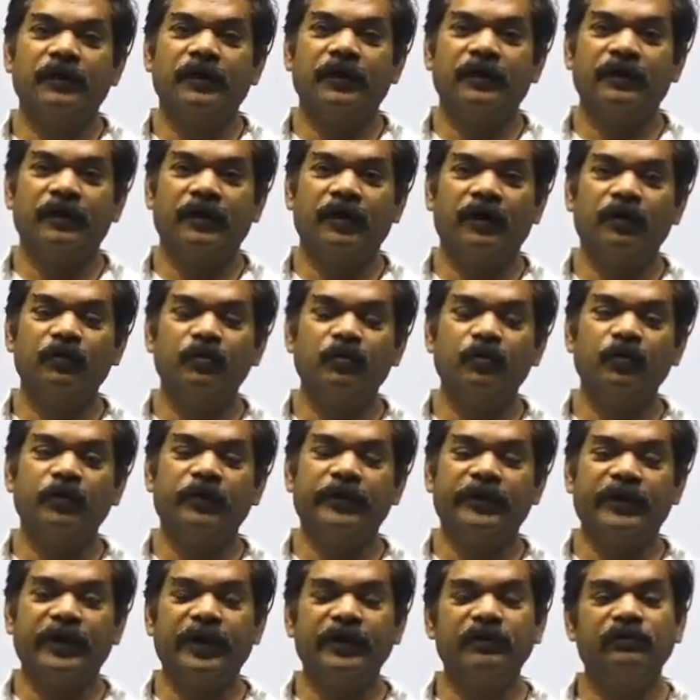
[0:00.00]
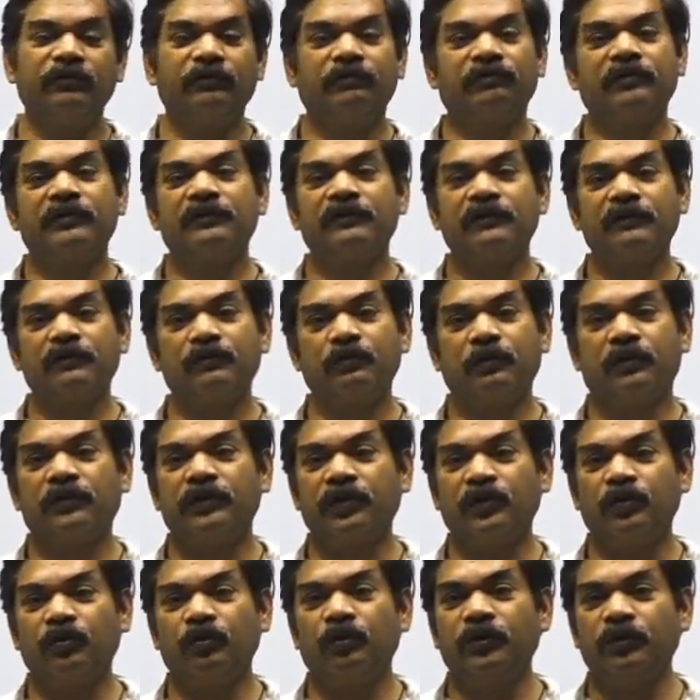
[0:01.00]
and how to derive the equations for
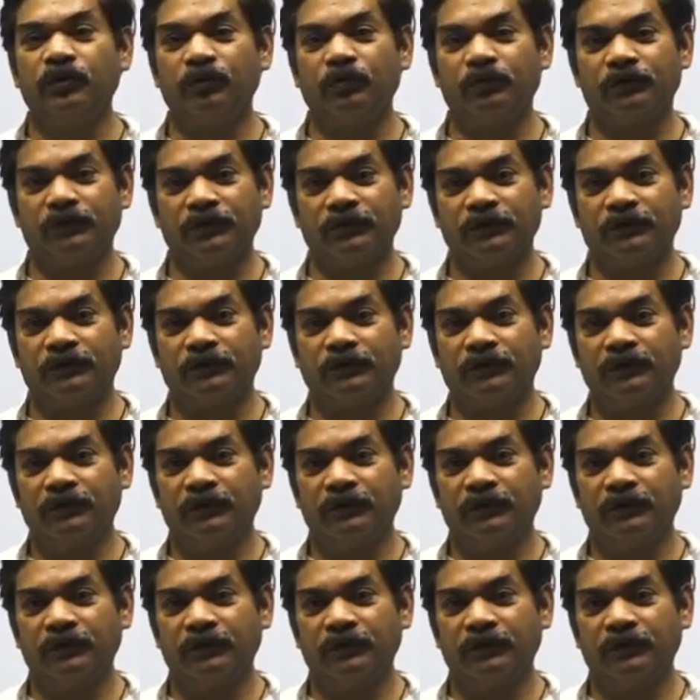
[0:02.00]
the 2D questions.